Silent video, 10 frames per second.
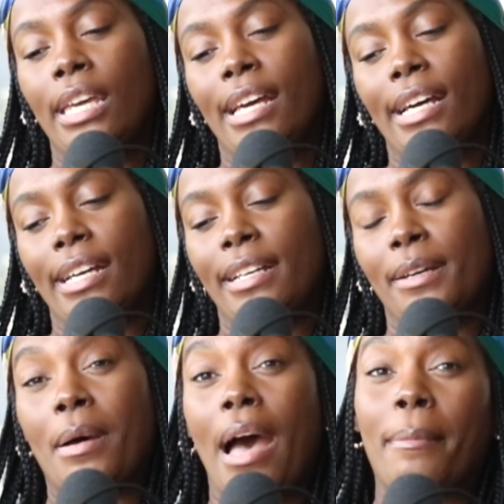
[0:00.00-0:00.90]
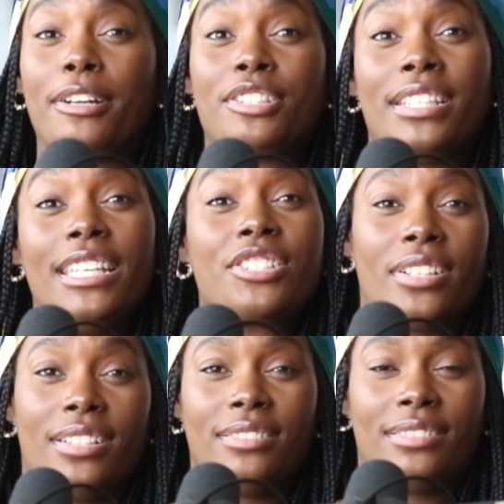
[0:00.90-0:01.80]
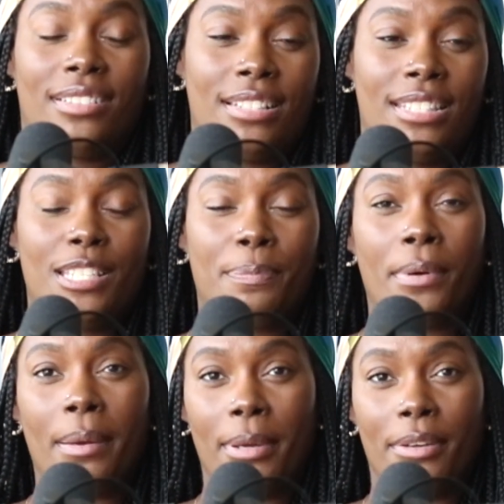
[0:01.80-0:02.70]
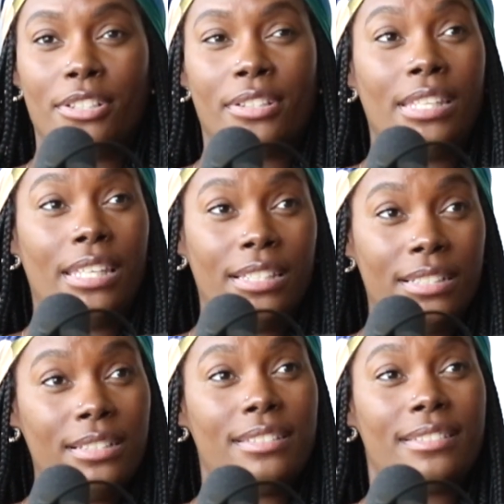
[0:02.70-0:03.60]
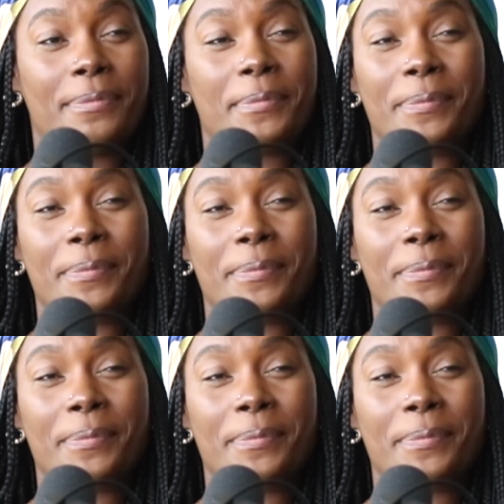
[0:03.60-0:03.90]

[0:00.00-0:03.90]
I'm a teacher. I teach primary kids.